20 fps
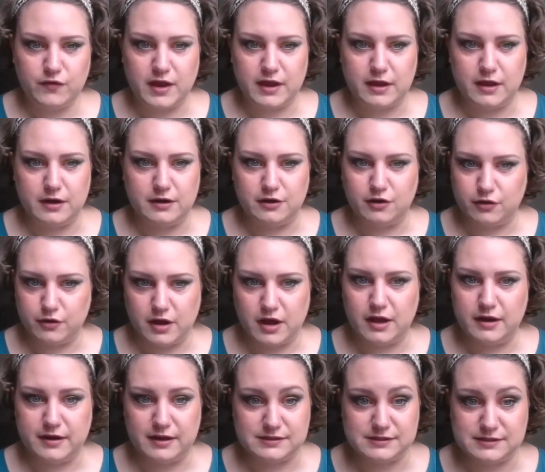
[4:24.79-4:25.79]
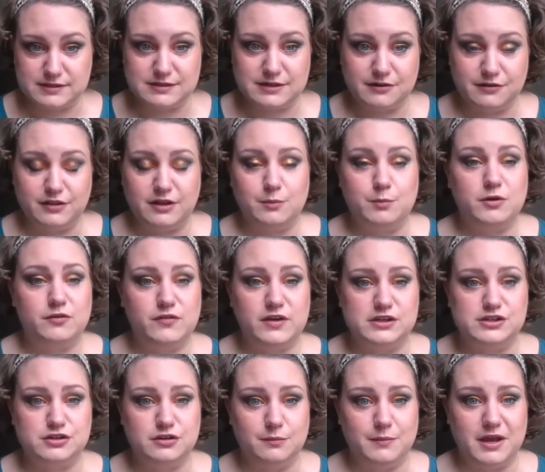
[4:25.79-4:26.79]
and you're not necessarily a
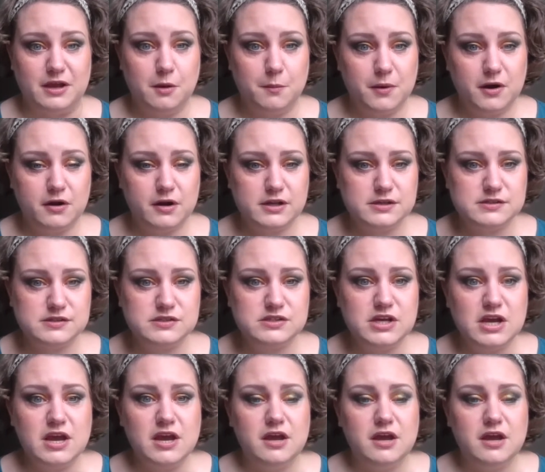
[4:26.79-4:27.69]
professional makeup artist,